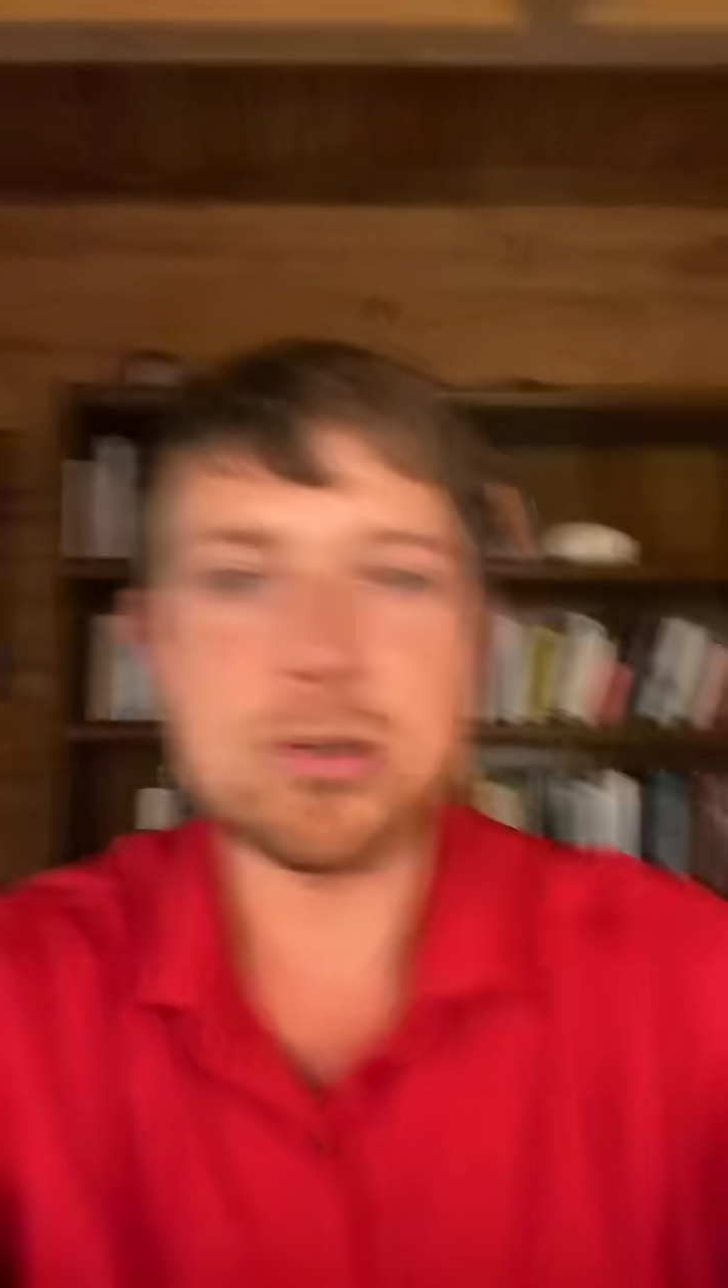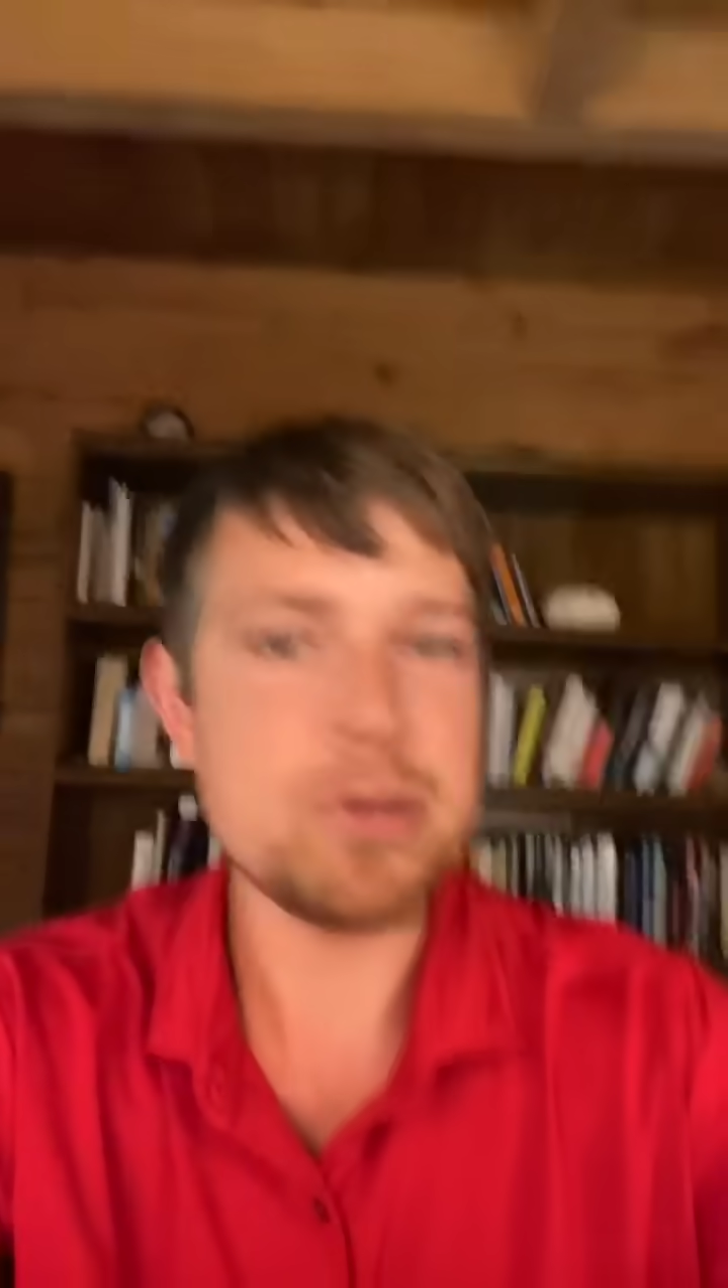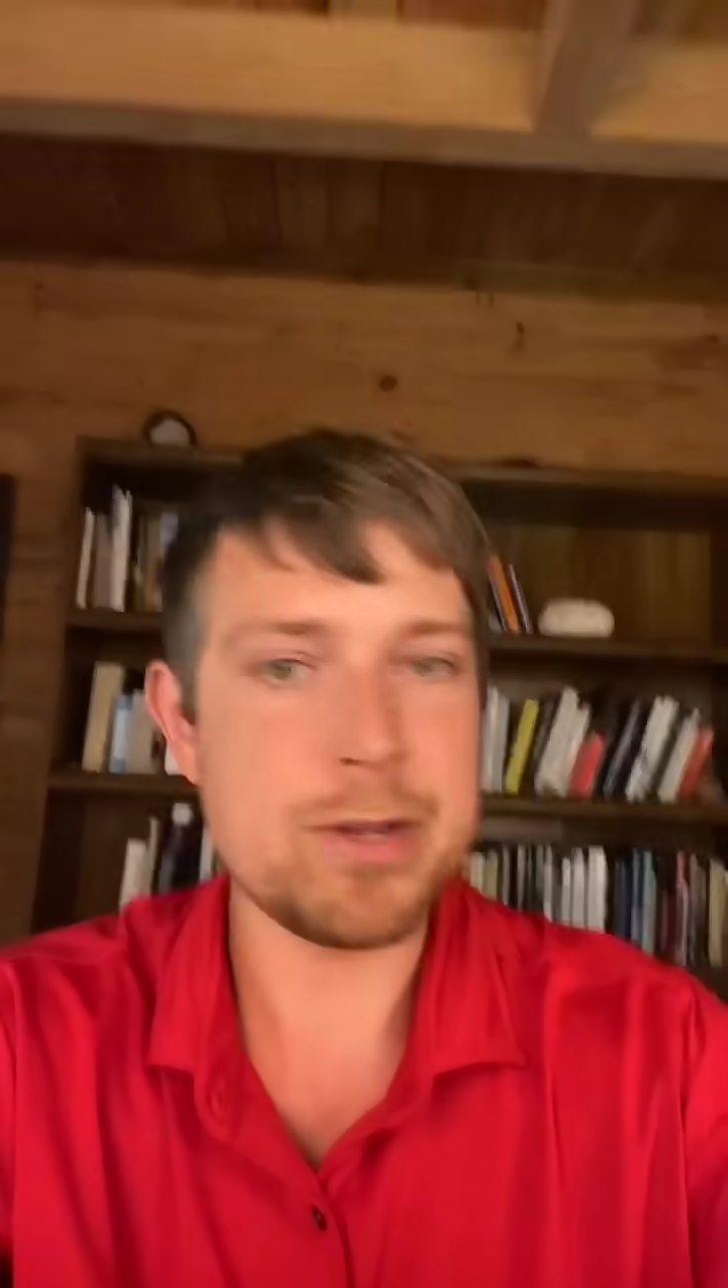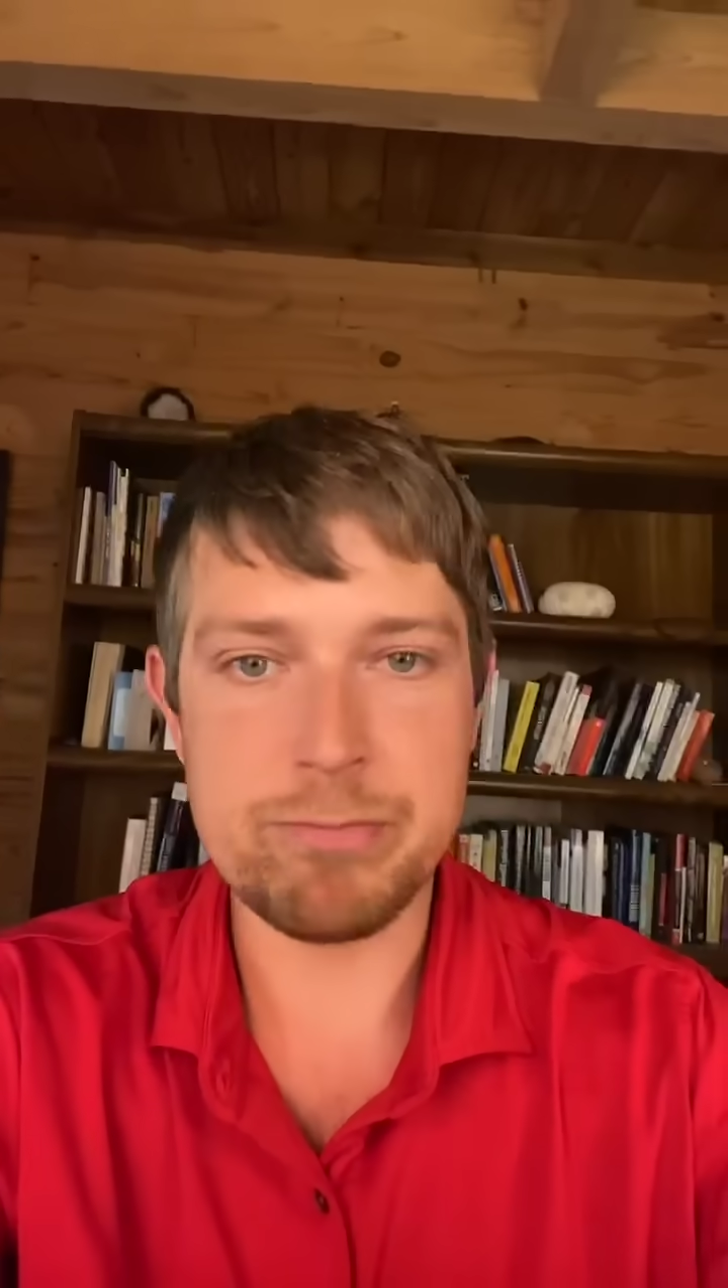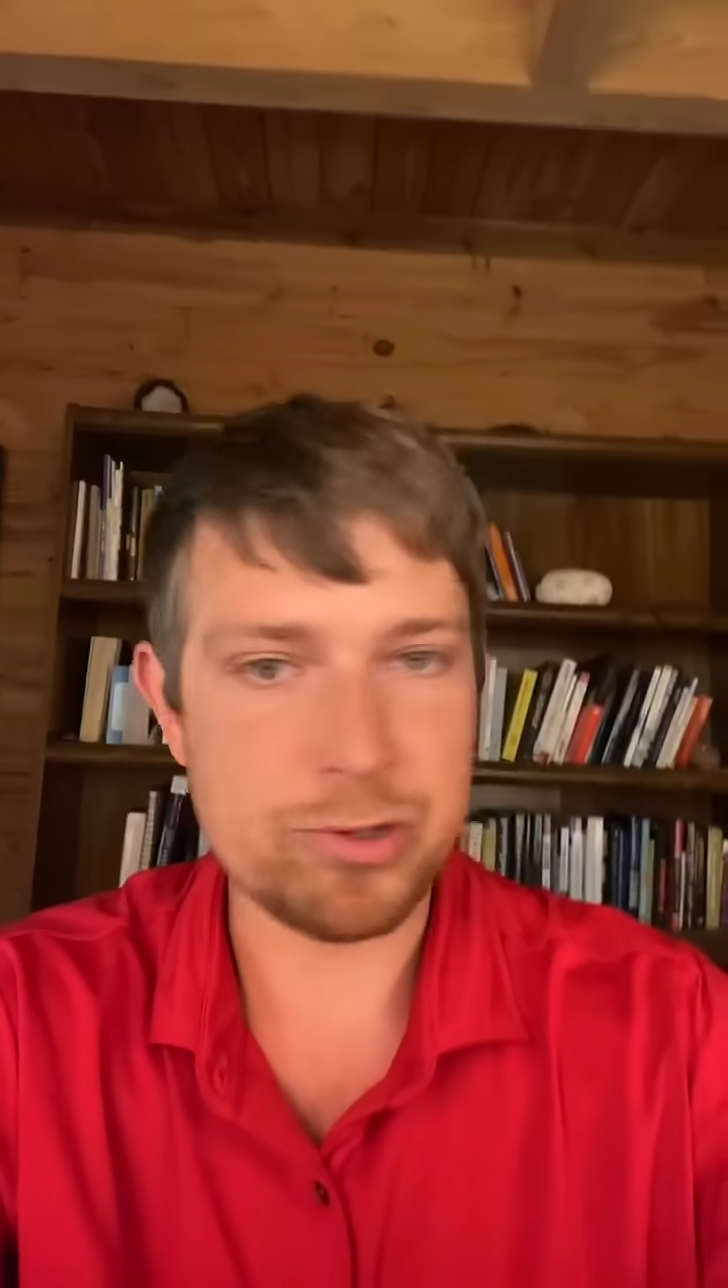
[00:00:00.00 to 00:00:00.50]
you
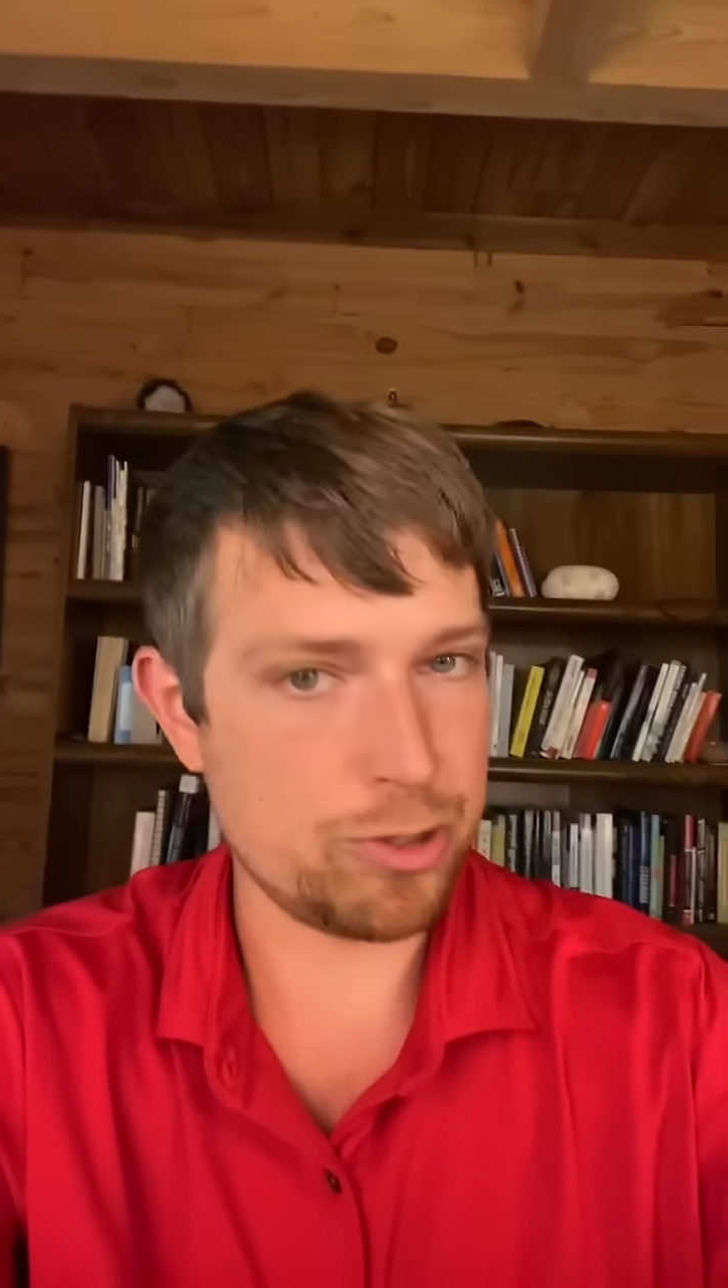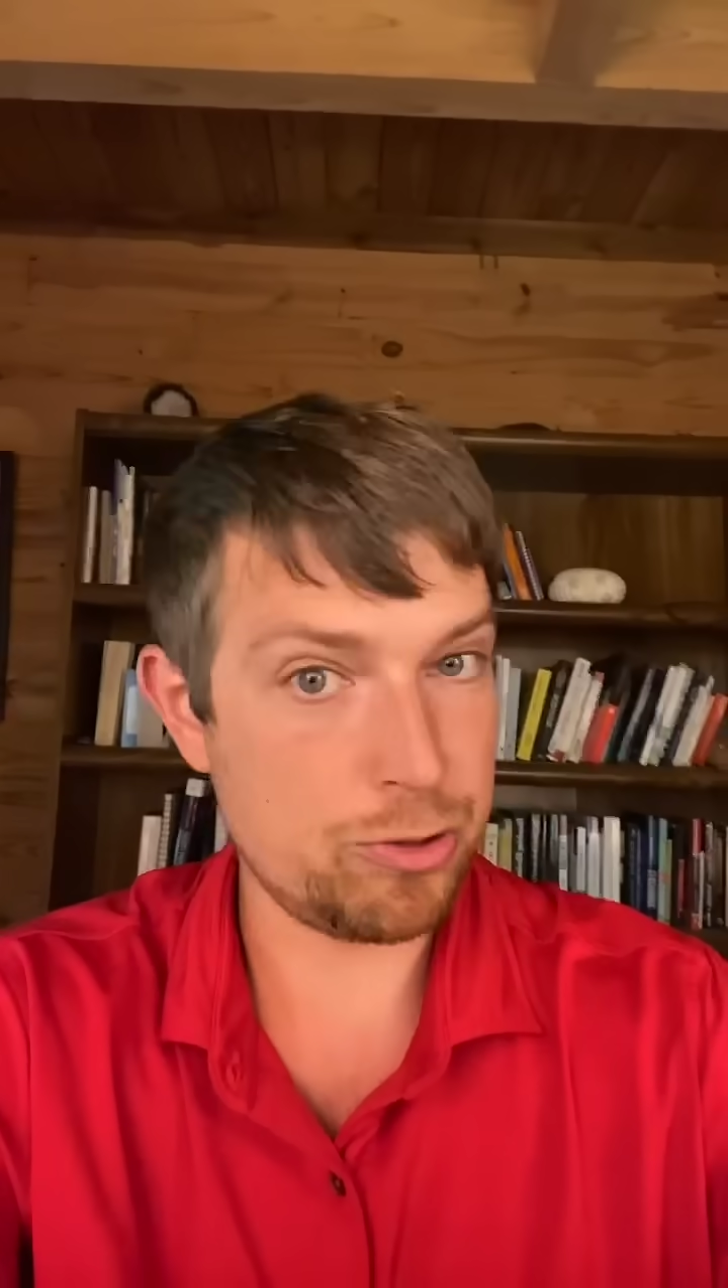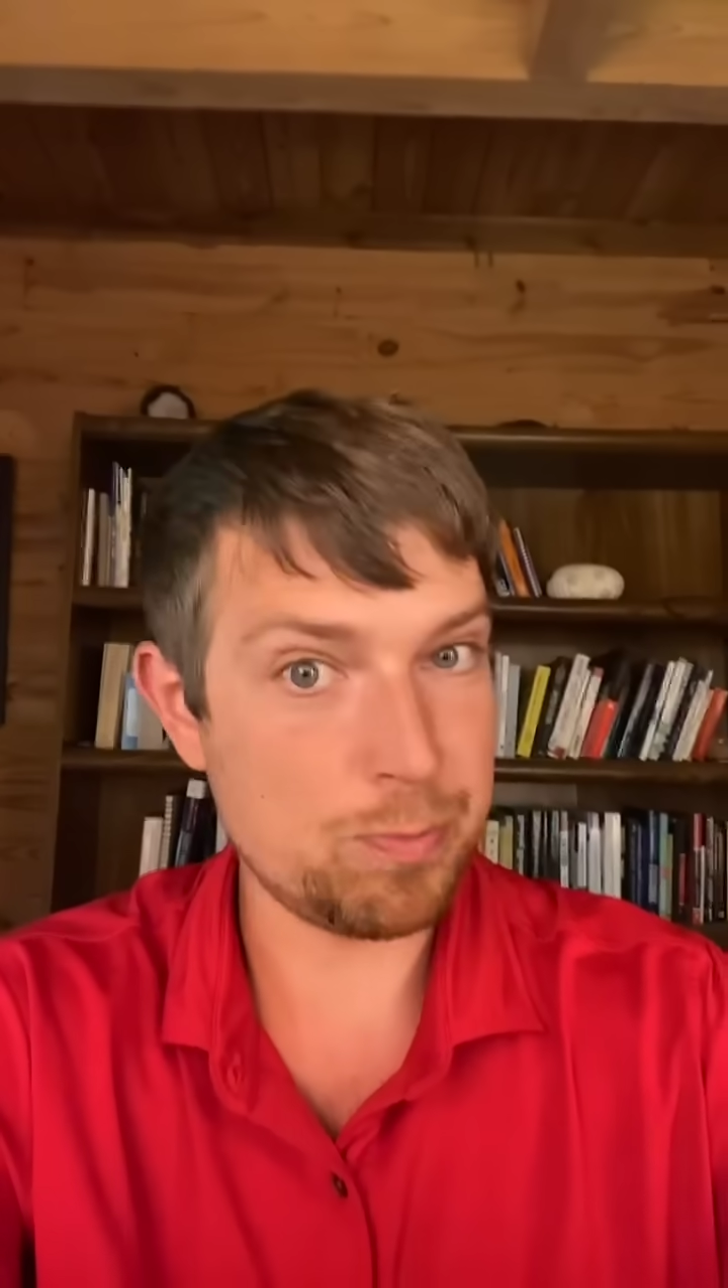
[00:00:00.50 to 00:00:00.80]
can start